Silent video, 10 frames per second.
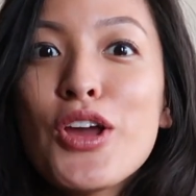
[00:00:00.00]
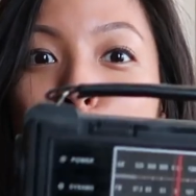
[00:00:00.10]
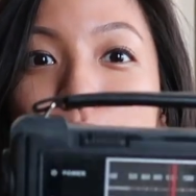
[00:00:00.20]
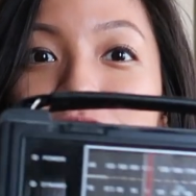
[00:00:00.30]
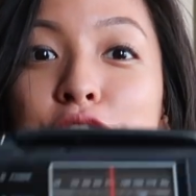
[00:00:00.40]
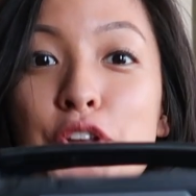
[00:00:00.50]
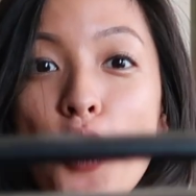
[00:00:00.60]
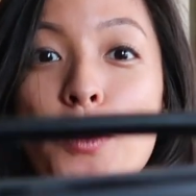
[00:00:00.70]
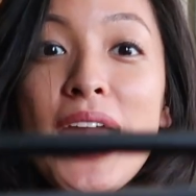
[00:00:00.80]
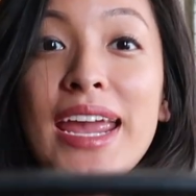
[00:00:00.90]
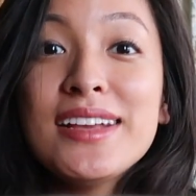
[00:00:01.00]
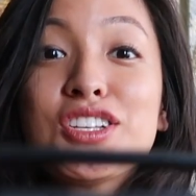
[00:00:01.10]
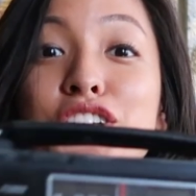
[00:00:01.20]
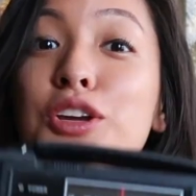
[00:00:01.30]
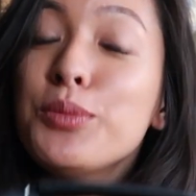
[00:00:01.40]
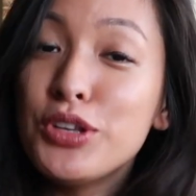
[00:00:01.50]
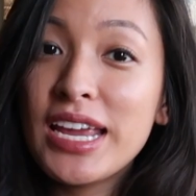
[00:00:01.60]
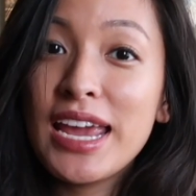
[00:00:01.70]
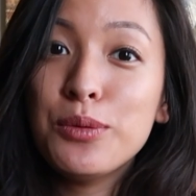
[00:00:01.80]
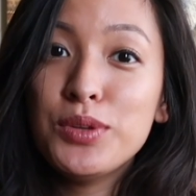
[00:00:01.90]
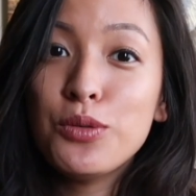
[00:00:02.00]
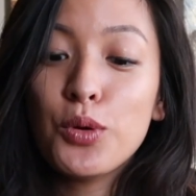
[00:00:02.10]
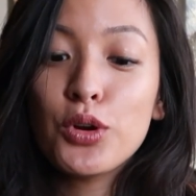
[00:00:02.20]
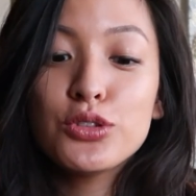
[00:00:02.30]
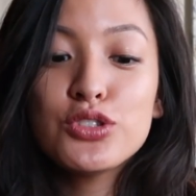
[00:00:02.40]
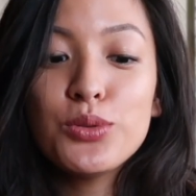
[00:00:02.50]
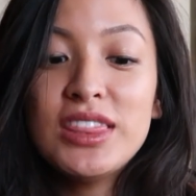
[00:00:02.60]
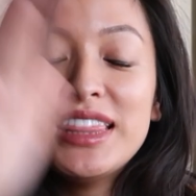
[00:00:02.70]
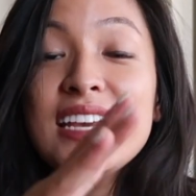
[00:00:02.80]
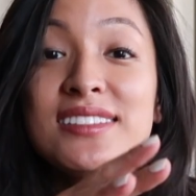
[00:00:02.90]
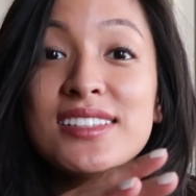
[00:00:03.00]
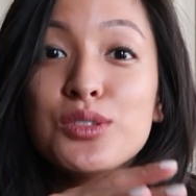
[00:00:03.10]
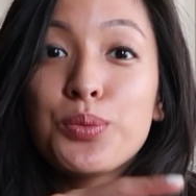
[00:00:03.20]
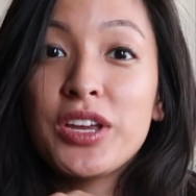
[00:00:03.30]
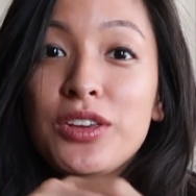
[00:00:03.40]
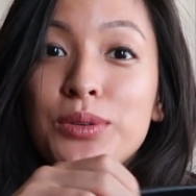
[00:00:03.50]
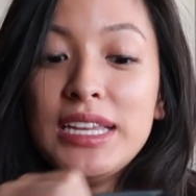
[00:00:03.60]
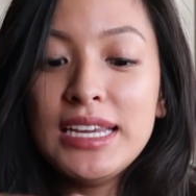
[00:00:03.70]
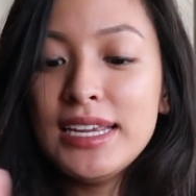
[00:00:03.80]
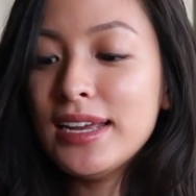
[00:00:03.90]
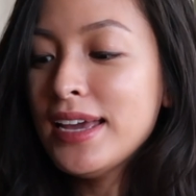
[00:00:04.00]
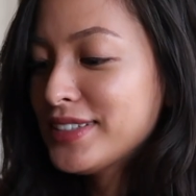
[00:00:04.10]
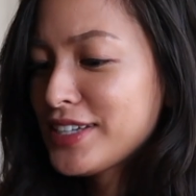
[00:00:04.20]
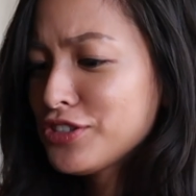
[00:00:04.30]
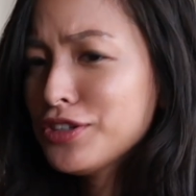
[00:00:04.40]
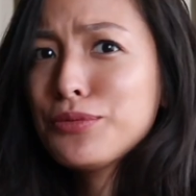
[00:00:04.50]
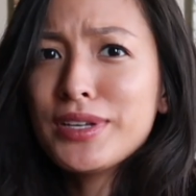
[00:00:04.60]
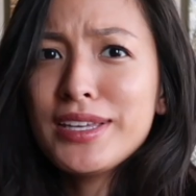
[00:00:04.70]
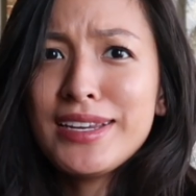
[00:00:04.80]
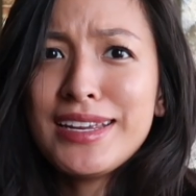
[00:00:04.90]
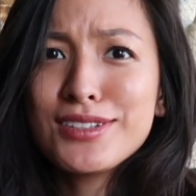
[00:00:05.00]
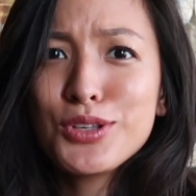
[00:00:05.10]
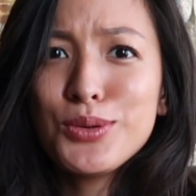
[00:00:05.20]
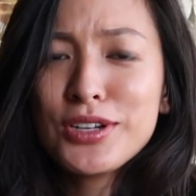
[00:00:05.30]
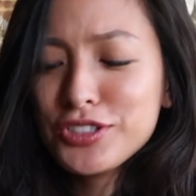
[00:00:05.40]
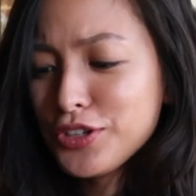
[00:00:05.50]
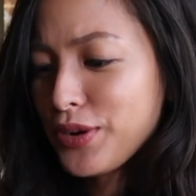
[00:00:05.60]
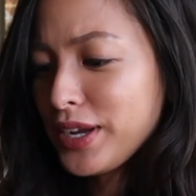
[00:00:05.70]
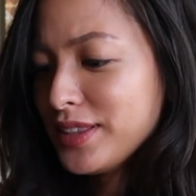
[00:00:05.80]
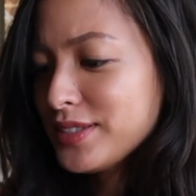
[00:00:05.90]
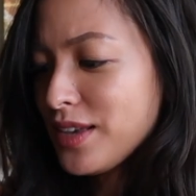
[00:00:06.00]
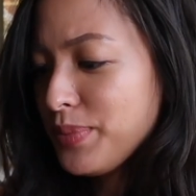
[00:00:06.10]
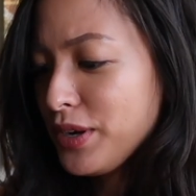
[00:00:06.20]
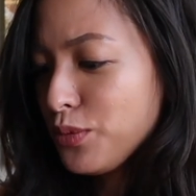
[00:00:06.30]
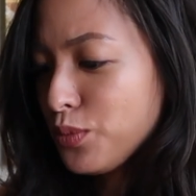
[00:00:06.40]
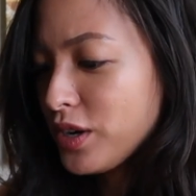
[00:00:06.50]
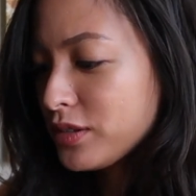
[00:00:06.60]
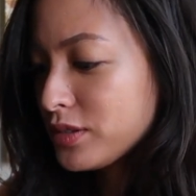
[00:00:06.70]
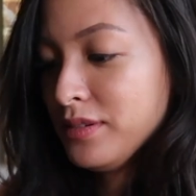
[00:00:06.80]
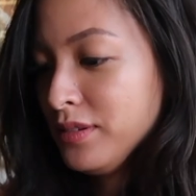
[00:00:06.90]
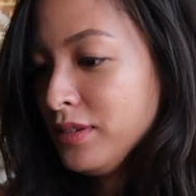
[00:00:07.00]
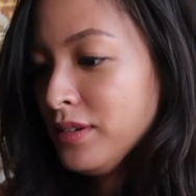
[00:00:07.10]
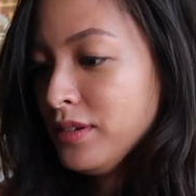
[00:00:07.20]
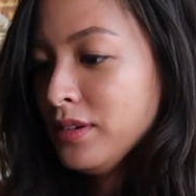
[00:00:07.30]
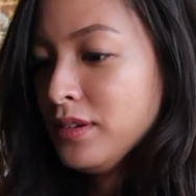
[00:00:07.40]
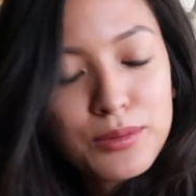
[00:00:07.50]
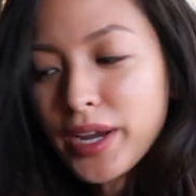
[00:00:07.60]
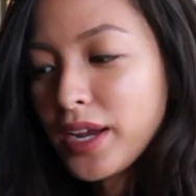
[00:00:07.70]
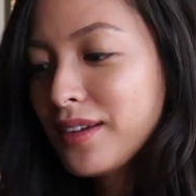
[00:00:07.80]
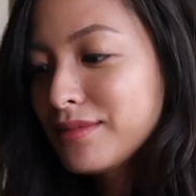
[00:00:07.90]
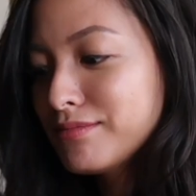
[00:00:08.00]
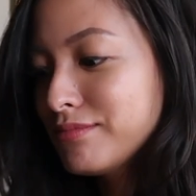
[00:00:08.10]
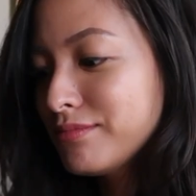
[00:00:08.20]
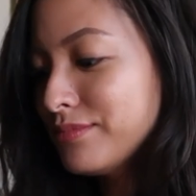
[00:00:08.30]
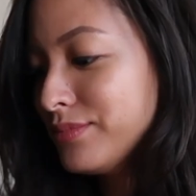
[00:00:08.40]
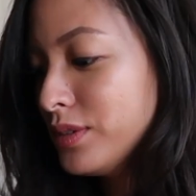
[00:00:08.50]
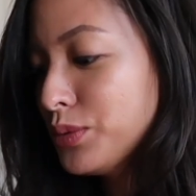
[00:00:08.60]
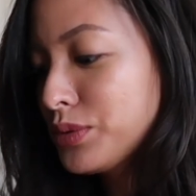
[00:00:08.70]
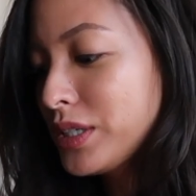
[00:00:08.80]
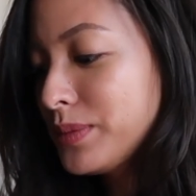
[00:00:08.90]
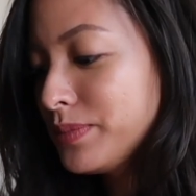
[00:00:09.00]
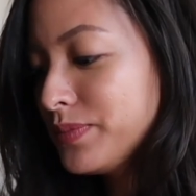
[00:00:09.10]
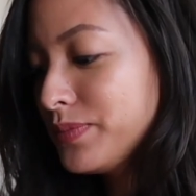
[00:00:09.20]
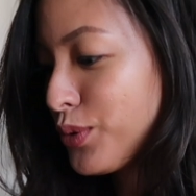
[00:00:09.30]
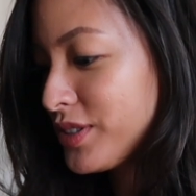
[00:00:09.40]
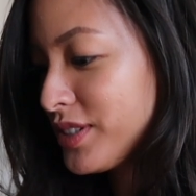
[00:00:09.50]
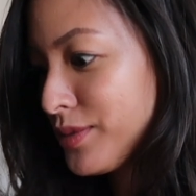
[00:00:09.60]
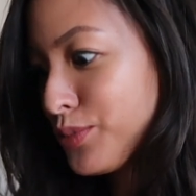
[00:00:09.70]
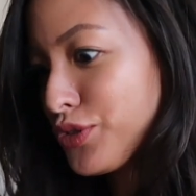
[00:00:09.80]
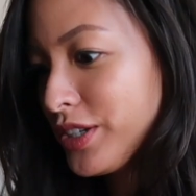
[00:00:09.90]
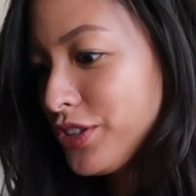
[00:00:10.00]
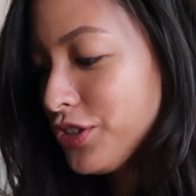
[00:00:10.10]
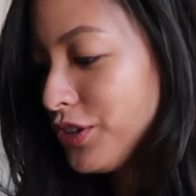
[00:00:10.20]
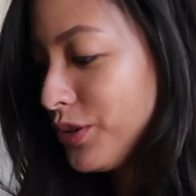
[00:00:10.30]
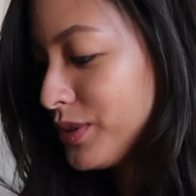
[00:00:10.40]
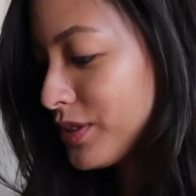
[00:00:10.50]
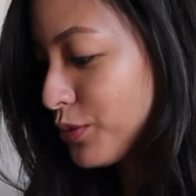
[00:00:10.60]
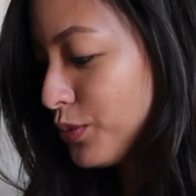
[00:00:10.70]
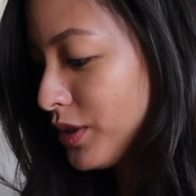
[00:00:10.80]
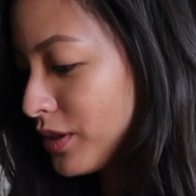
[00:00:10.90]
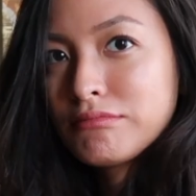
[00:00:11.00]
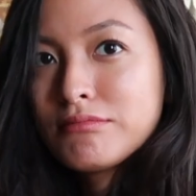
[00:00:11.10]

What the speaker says: You have no way to communicate with the world, so this is what you need. It's actually really neat. So you actually crank this up and it works. Wait, hold up. Of course, as I'm trying to show you, it doesn't work.